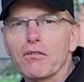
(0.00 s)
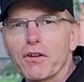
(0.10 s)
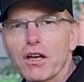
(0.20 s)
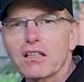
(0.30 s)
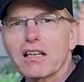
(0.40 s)

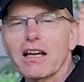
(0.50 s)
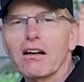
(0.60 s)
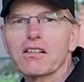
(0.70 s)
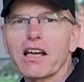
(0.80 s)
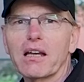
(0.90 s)
Firstly,
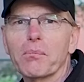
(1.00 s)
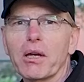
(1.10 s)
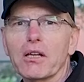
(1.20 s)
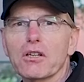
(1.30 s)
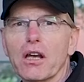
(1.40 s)
I'll take a
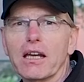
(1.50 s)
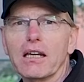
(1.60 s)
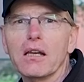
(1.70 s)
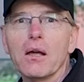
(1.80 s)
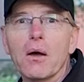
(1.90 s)
picture
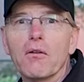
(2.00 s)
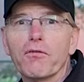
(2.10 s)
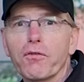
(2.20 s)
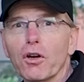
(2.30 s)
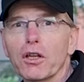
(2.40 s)
in
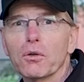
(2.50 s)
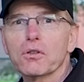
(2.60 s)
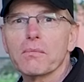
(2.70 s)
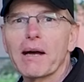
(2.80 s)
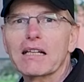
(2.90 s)
fully
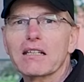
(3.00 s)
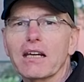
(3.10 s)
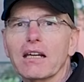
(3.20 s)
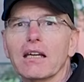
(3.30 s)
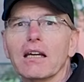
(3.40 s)

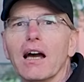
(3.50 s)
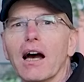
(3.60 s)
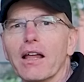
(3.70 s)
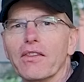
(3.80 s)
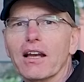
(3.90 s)
automatic,
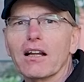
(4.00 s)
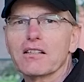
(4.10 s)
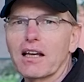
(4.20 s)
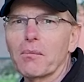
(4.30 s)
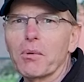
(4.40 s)
and then I'll
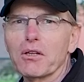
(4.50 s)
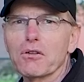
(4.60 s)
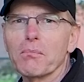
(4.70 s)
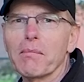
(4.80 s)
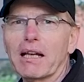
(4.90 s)
take a
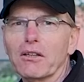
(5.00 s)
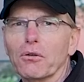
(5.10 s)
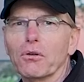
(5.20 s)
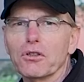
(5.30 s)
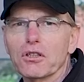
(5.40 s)
picture in
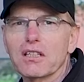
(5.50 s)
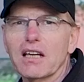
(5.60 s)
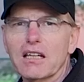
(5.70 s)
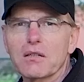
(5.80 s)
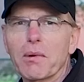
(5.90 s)
manual and just
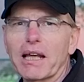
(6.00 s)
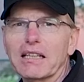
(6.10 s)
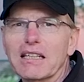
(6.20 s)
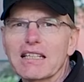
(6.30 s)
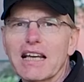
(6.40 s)

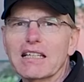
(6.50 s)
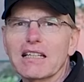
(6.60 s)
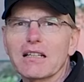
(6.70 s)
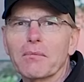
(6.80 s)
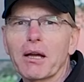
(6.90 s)
explain the
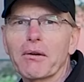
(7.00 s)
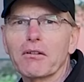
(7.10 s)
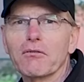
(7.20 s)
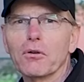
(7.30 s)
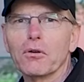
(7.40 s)
settings I'm
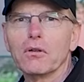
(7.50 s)
going for.